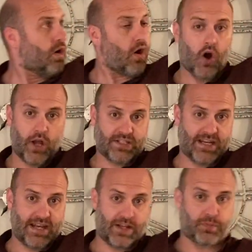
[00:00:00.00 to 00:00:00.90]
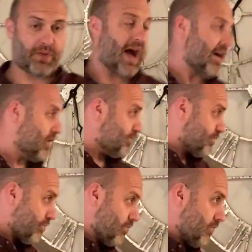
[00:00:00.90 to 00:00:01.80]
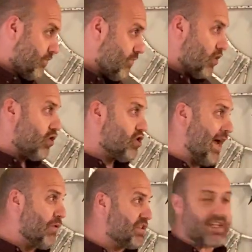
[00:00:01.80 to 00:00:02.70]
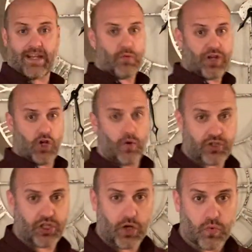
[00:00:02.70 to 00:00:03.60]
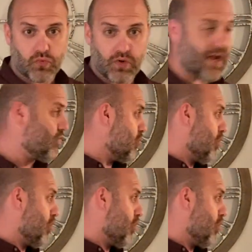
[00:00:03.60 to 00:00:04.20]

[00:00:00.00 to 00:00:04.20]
on to the next block. So now we're sitting there, we didn't know what to do, right? We